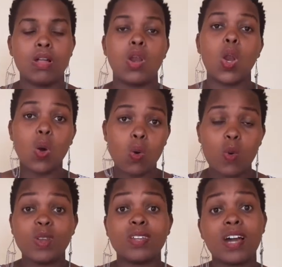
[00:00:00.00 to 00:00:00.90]
law
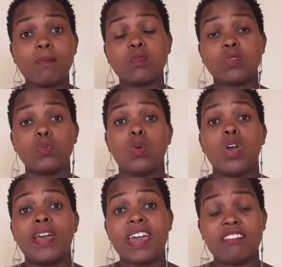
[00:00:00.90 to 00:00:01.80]
when it comes to
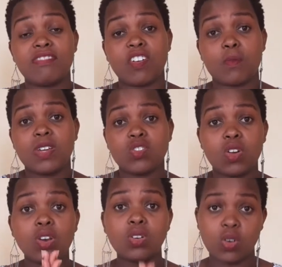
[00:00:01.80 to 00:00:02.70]

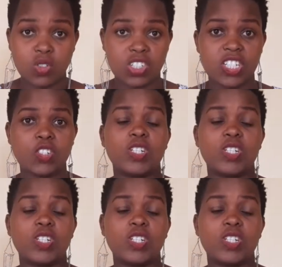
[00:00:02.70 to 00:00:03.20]
environmental coordination.